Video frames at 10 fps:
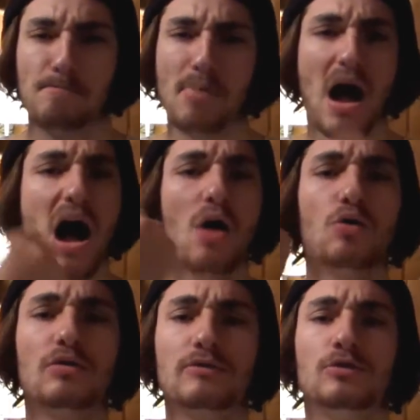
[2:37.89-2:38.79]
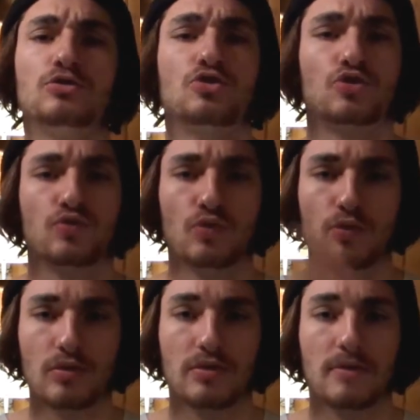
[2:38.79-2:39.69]
Powerful
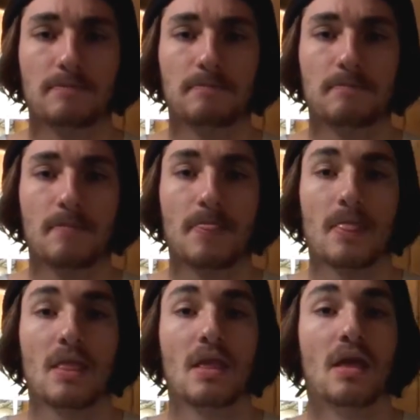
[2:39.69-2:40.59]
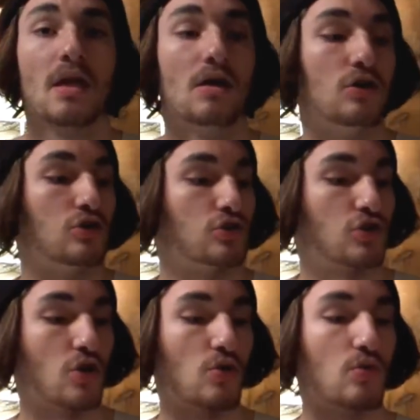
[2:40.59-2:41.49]
truth.
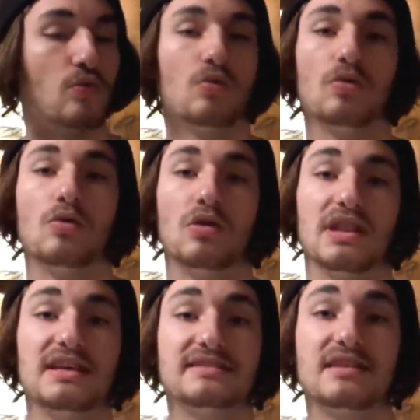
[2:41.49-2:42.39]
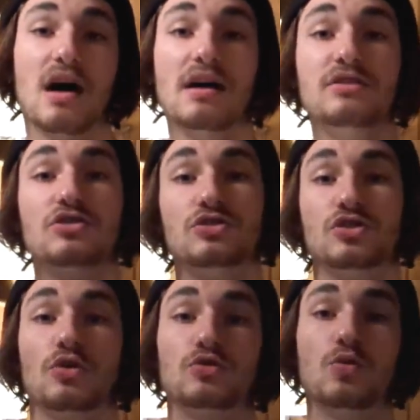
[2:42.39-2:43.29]
Show on this side to
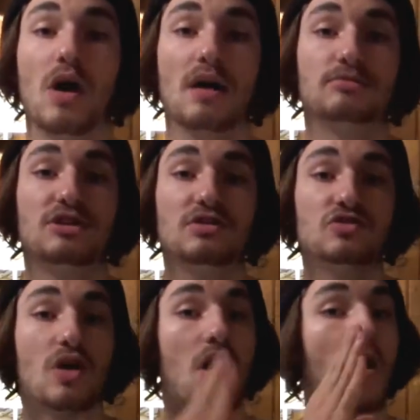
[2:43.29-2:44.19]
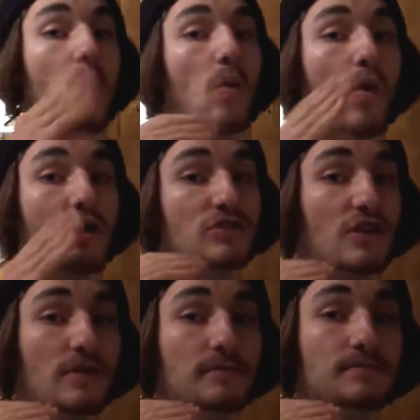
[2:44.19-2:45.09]
show two options,
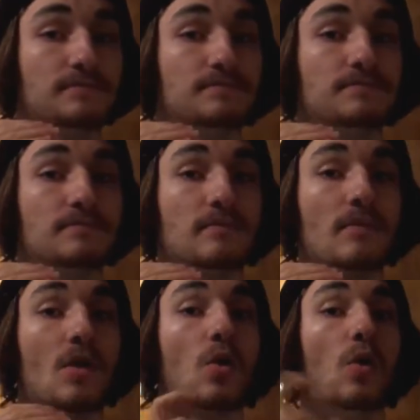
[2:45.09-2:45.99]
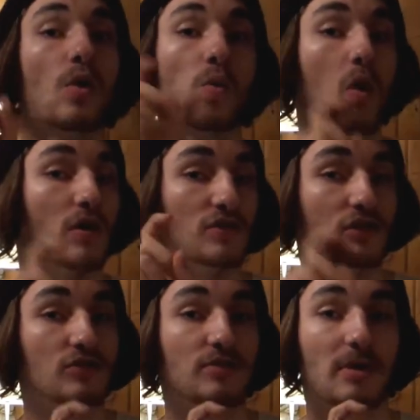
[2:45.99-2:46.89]
water or
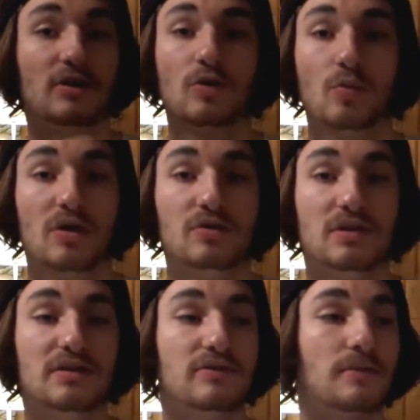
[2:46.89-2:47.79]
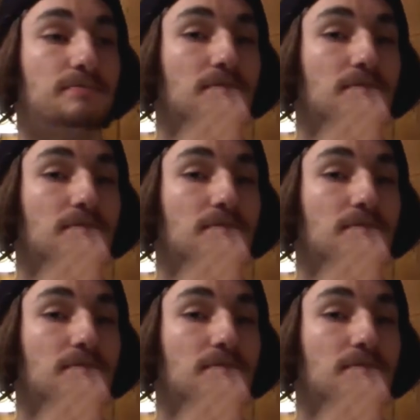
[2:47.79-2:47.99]
water, depending on where you live.